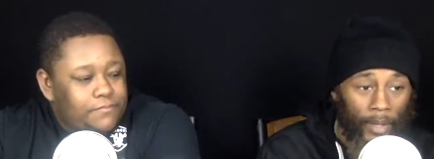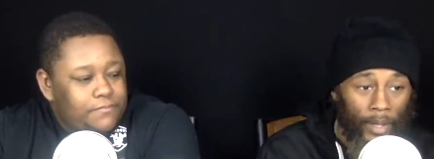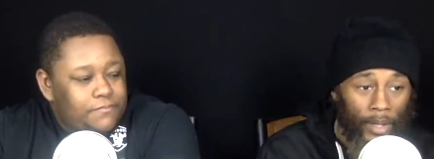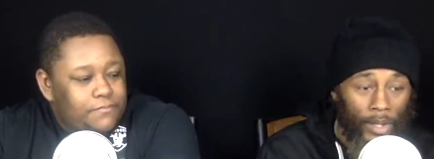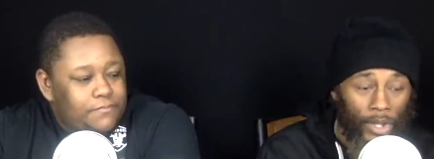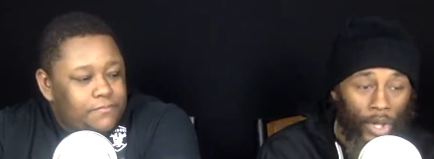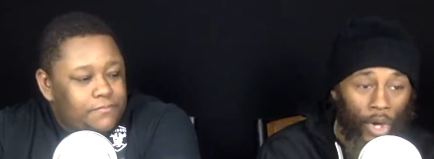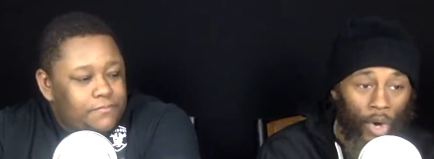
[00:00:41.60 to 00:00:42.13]

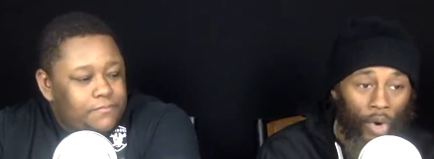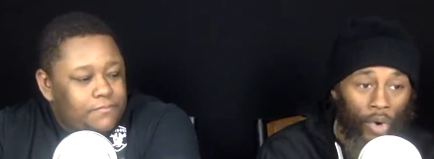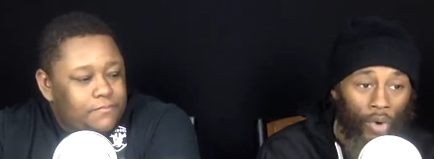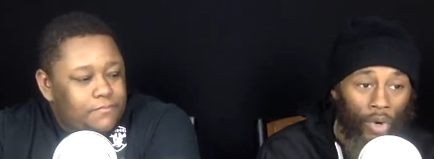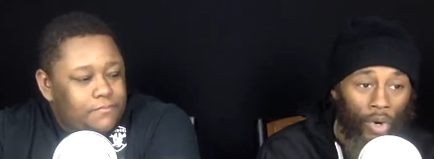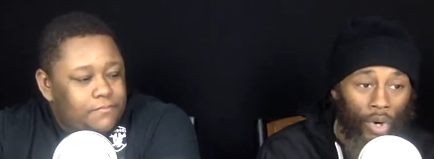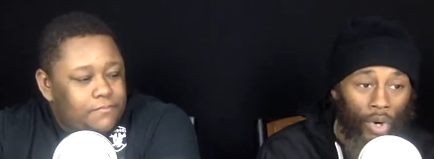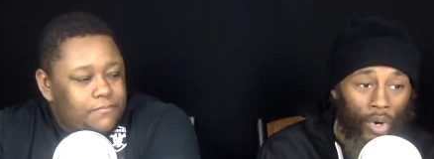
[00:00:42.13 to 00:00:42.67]

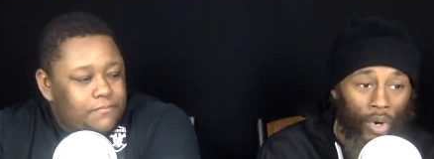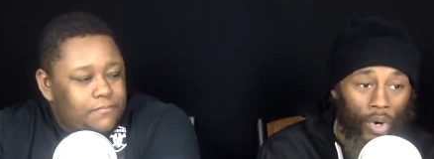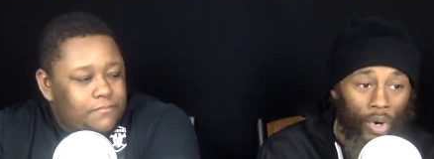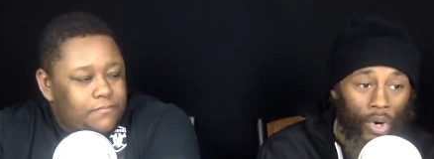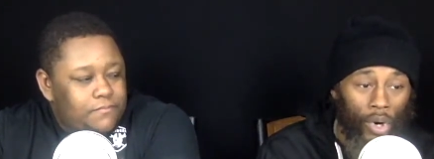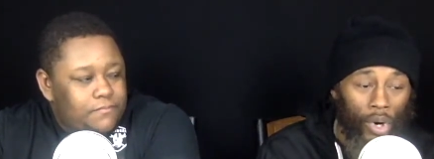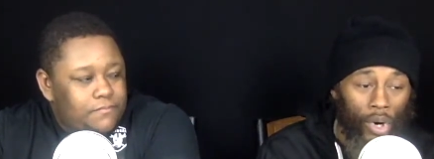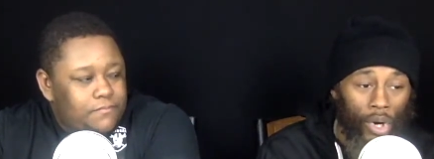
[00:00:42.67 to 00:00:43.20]
Speaker 1: so
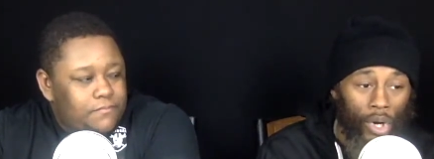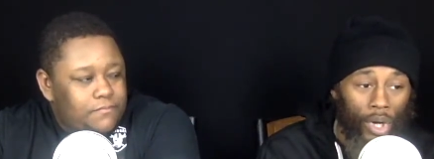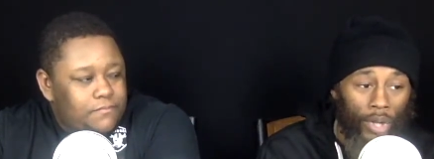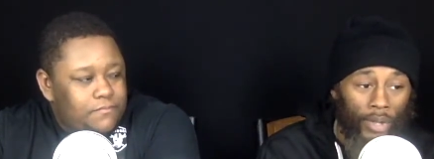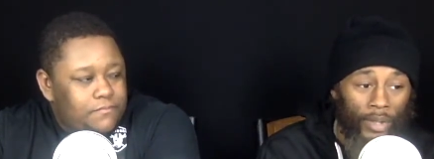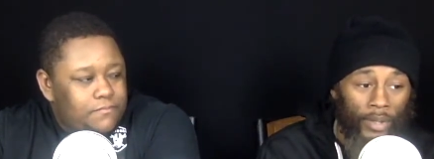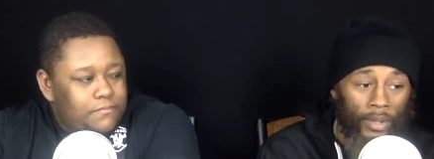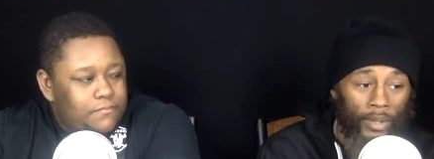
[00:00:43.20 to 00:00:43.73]

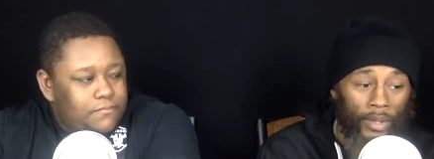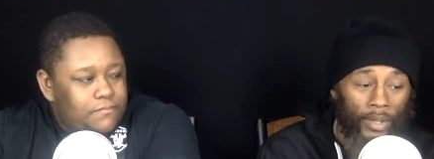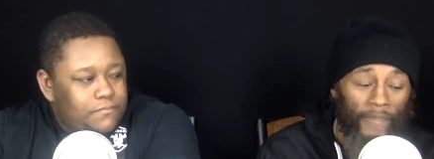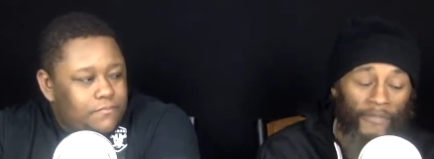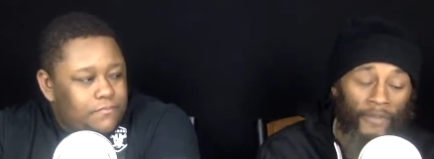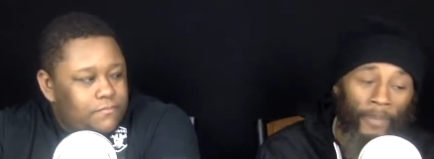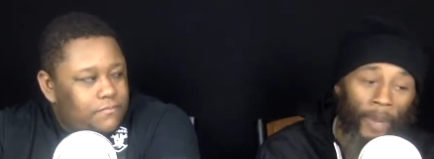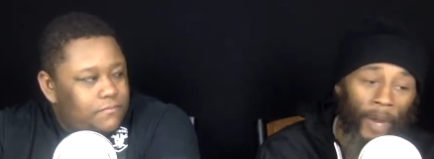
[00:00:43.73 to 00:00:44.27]
the
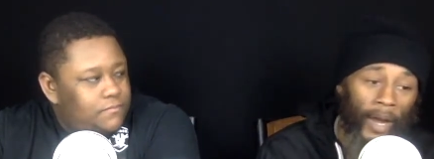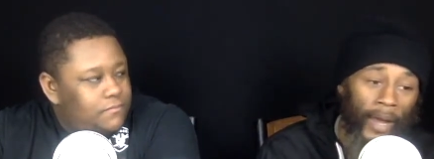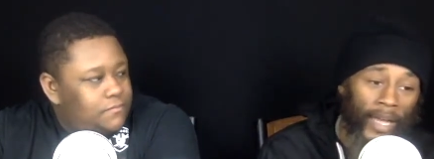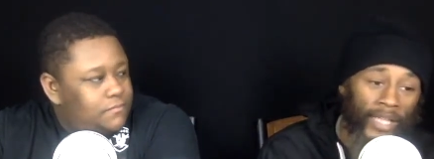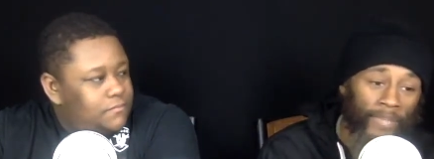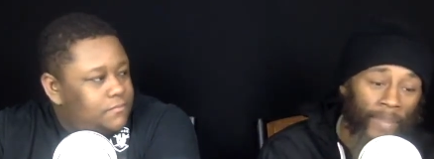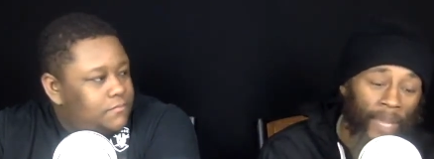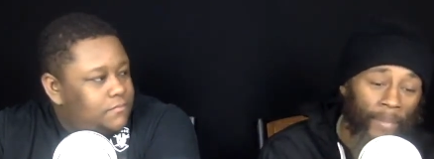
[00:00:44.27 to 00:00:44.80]
football
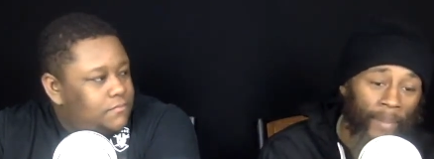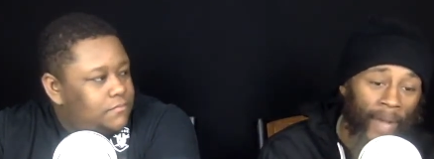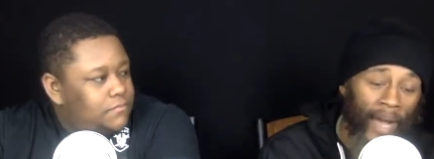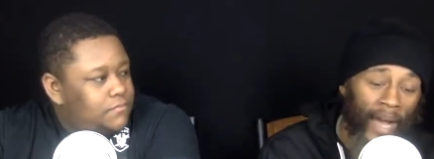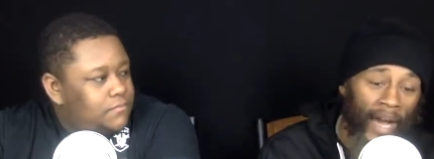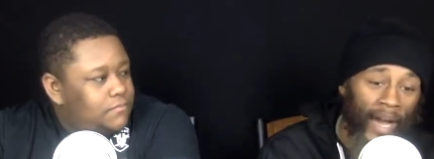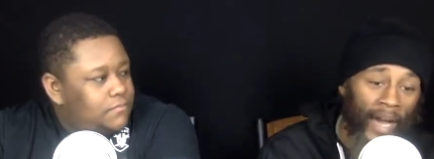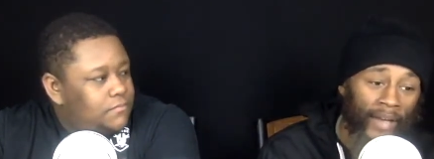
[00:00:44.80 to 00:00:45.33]
aspect
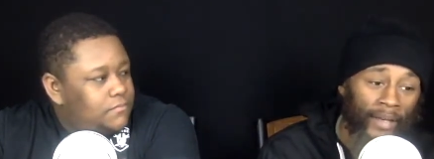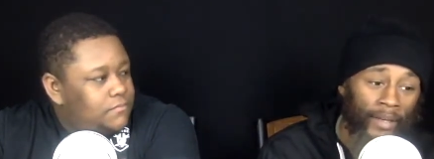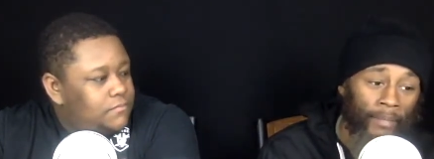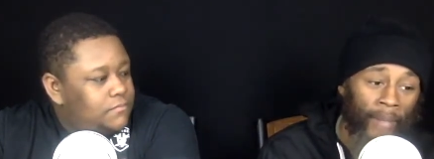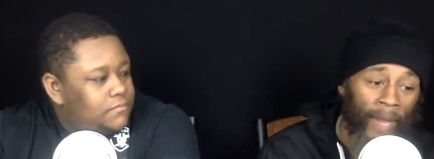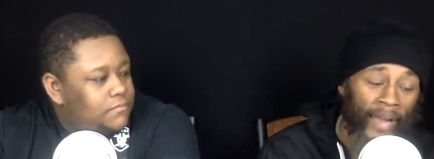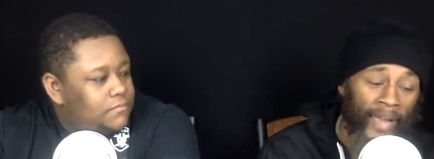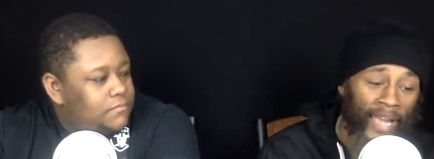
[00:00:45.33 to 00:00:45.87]
behind
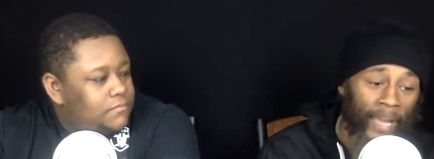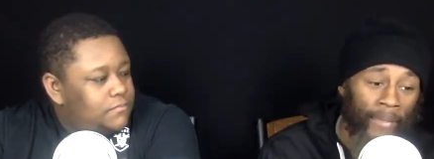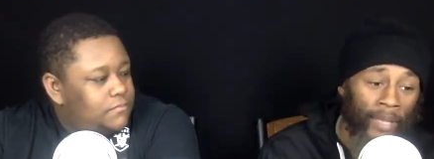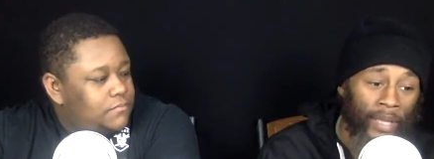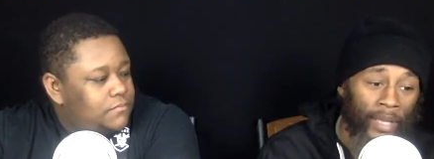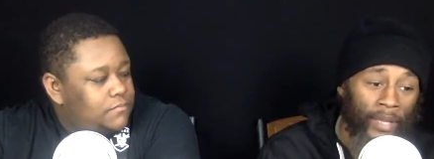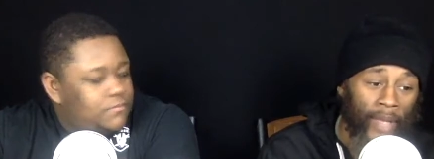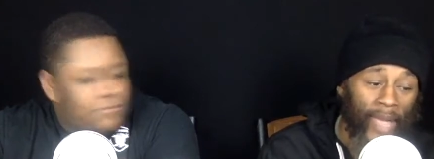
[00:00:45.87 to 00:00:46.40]

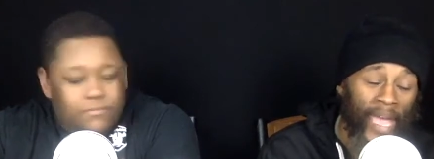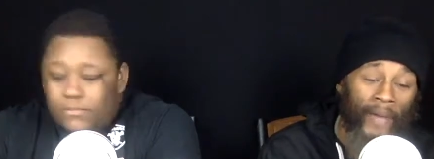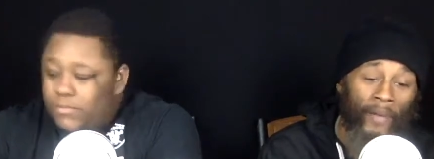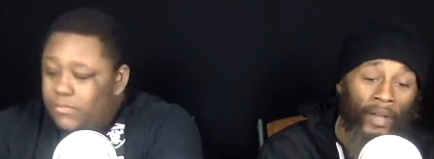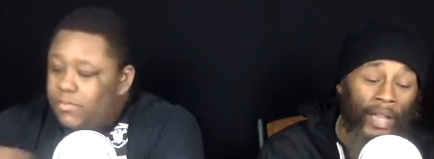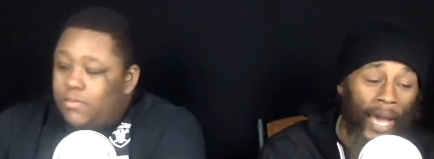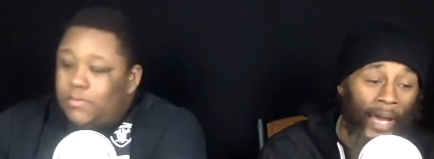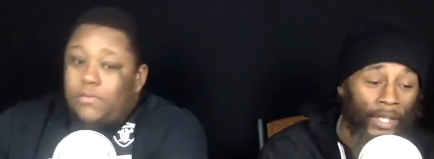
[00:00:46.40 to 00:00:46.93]
Miami, they have
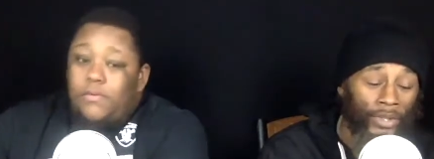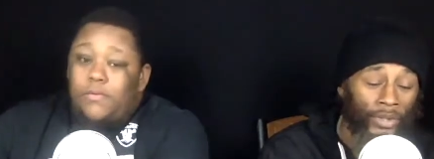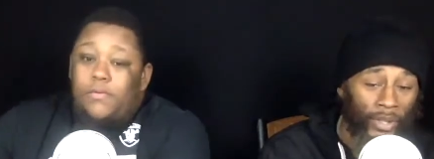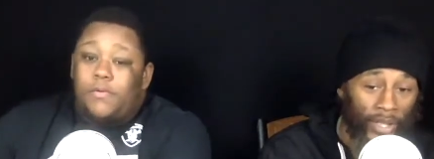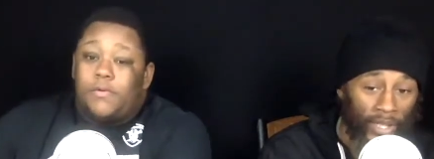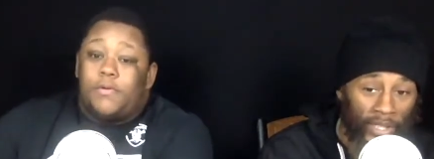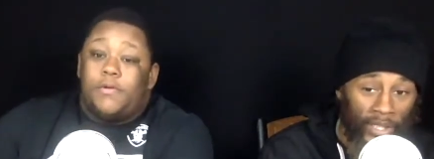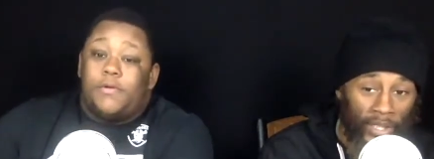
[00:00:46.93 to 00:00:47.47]
a lot of
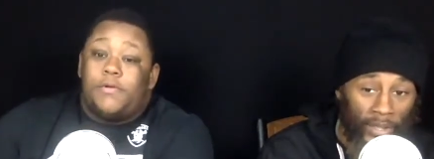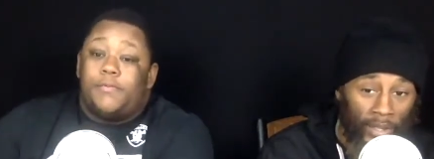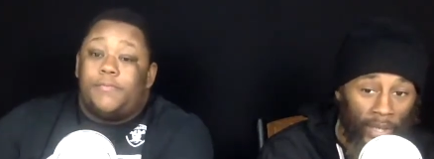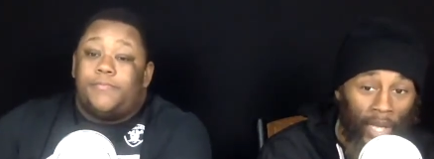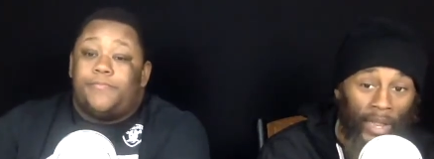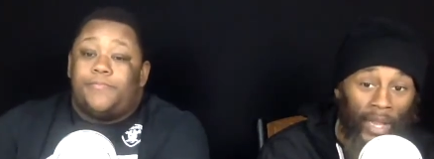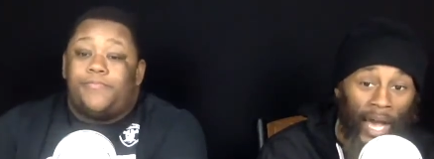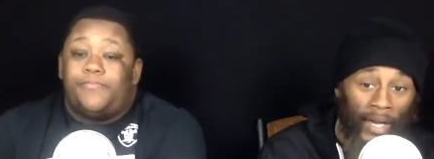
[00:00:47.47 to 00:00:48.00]
tradition,
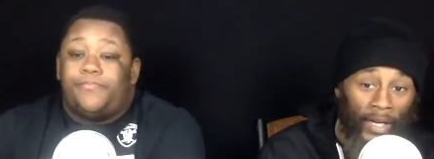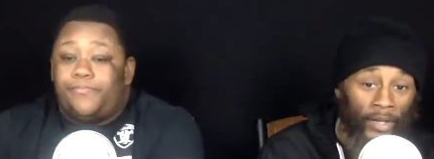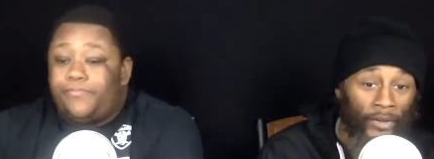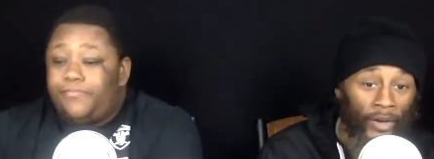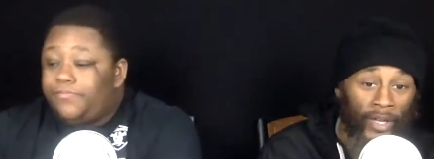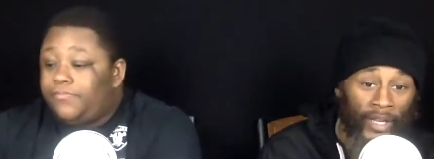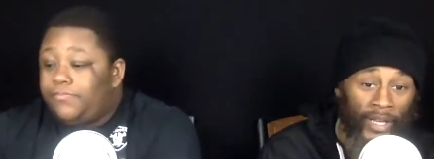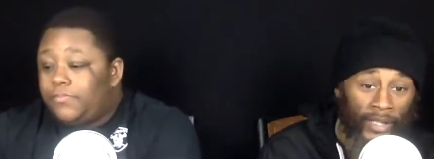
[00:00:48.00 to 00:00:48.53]
a lot of
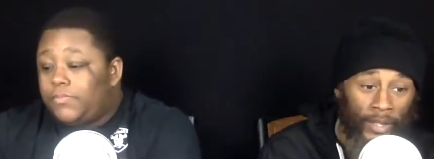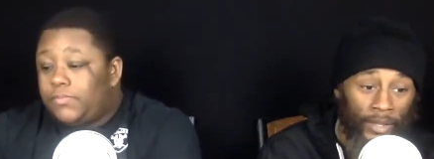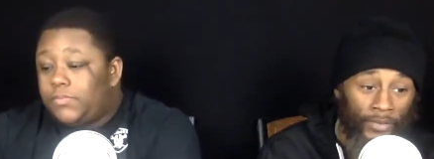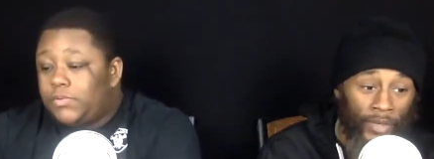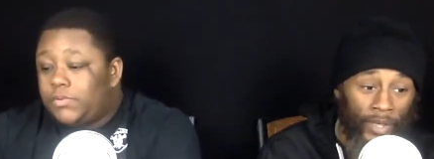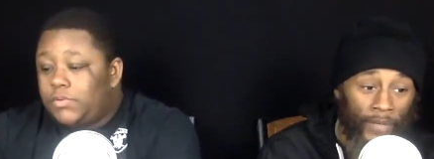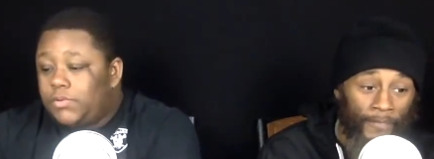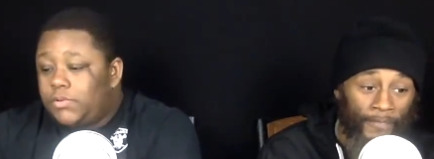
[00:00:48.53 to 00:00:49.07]
great
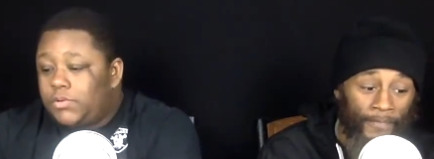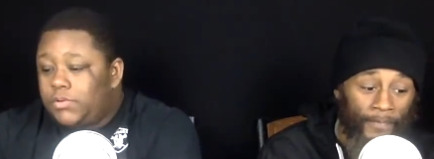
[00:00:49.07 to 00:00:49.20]
history.